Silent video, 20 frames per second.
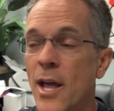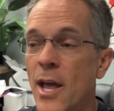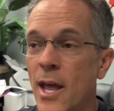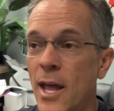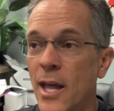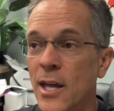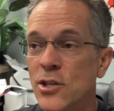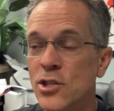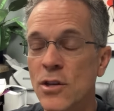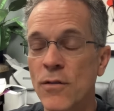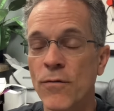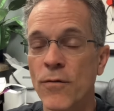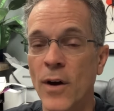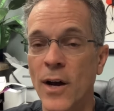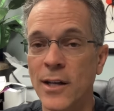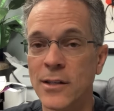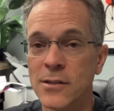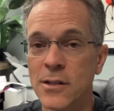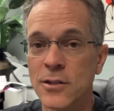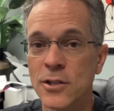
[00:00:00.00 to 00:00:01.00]
and she
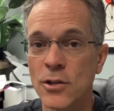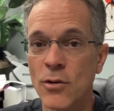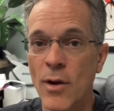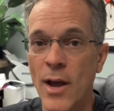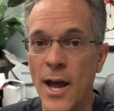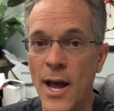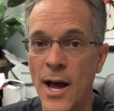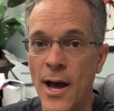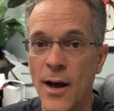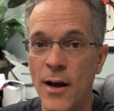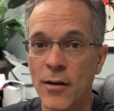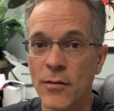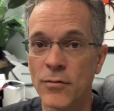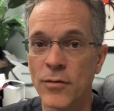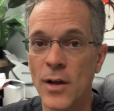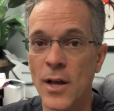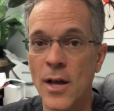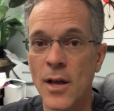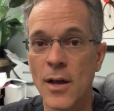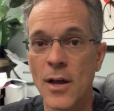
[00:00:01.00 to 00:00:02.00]
finds that you have
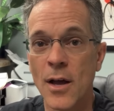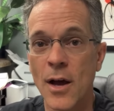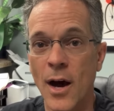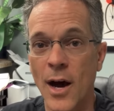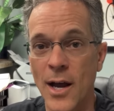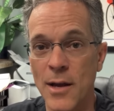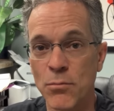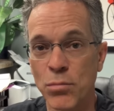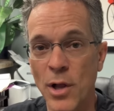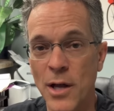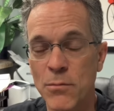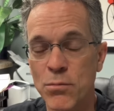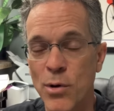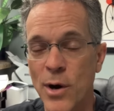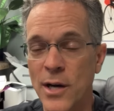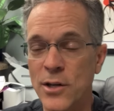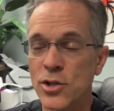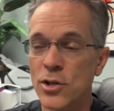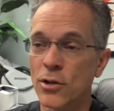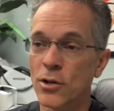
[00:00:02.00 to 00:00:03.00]
high blood
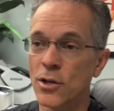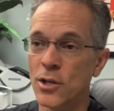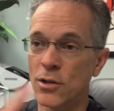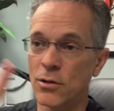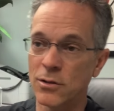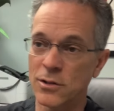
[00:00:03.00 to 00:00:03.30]
pressure,